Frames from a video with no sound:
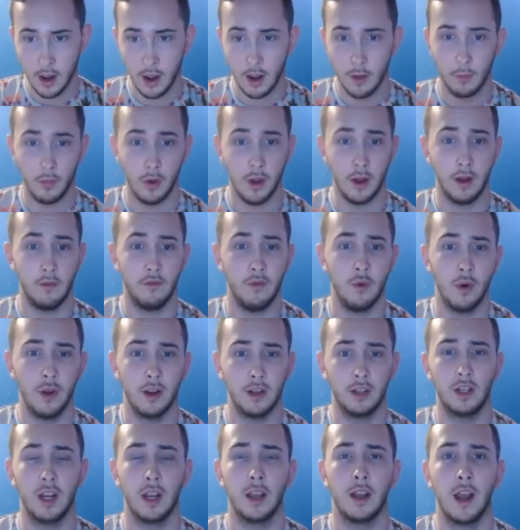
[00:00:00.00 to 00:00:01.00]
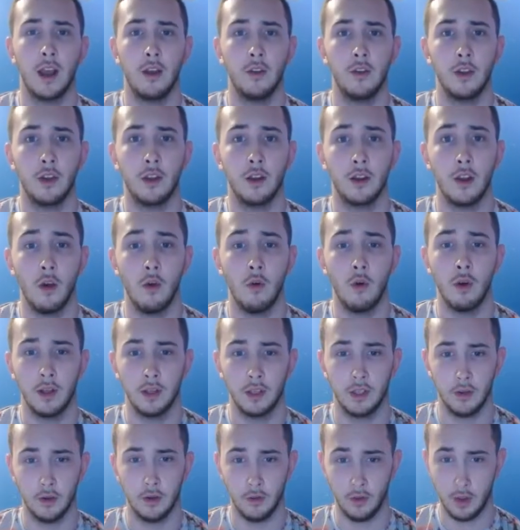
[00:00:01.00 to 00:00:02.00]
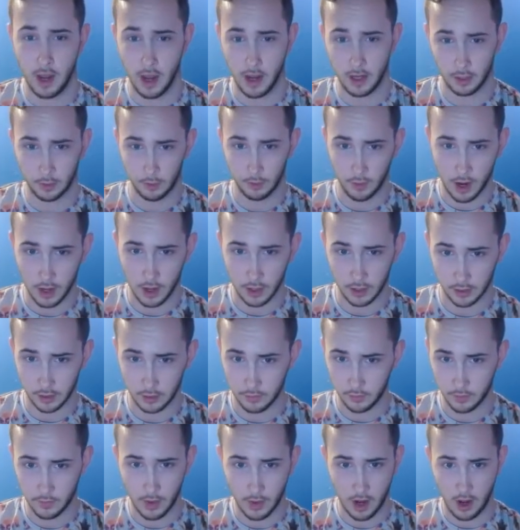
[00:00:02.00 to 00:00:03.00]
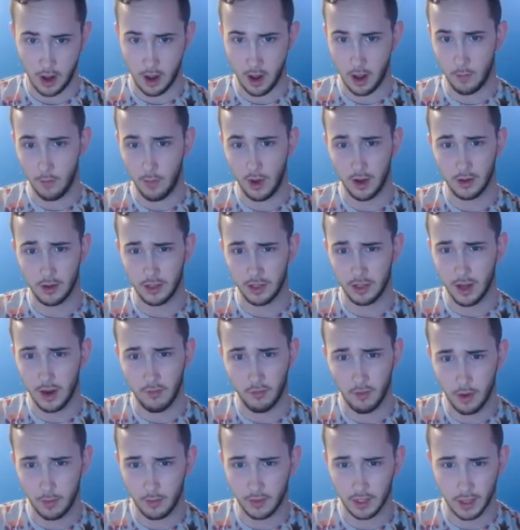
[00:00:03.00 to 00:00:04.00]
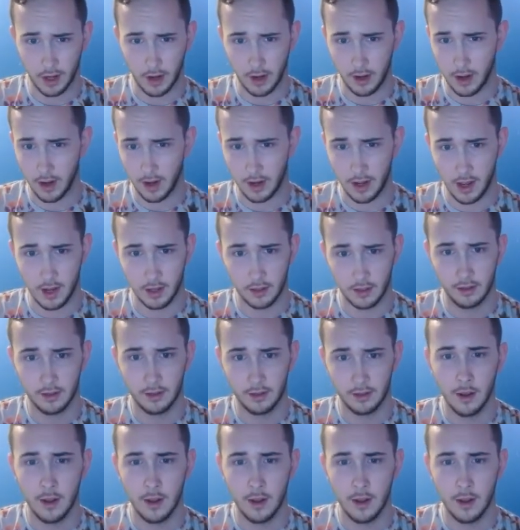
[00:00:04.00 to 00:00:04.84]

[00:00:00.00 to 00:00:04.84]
but if you want to check it out, you can go on to the Xbox Microsoft website, I guess.